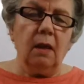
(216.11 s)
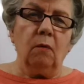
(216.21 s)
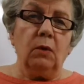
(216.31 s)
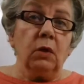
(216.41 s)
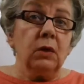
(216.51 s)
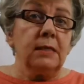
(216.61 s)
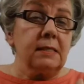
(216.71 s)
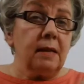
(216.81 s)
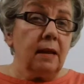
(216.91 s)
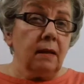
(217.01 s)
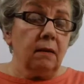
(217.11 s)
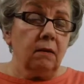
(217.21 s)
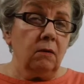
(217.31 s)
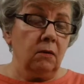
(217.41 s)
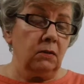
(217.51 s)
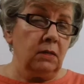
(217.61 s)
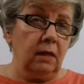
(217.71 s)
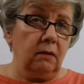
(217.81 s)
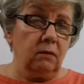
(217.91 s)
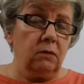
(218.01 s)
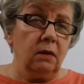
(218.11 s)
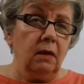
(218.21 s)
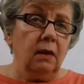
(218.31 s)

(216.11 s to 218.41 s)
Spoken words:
When you're going to stack containers,